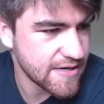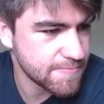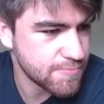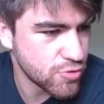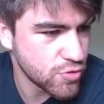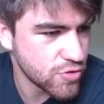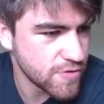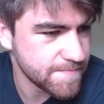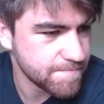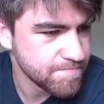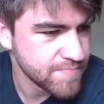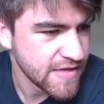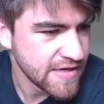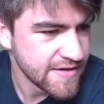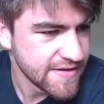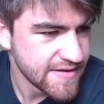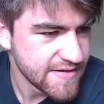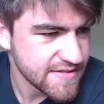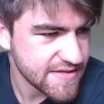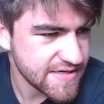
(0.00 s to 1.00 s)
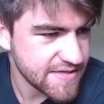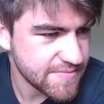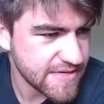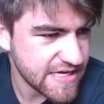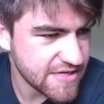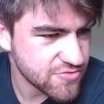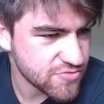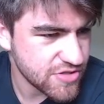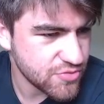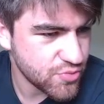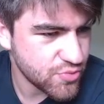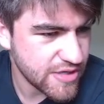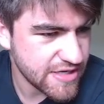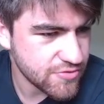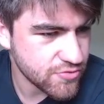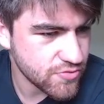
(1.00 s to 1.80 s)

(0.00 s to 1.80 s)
Port. Liam Henry, wing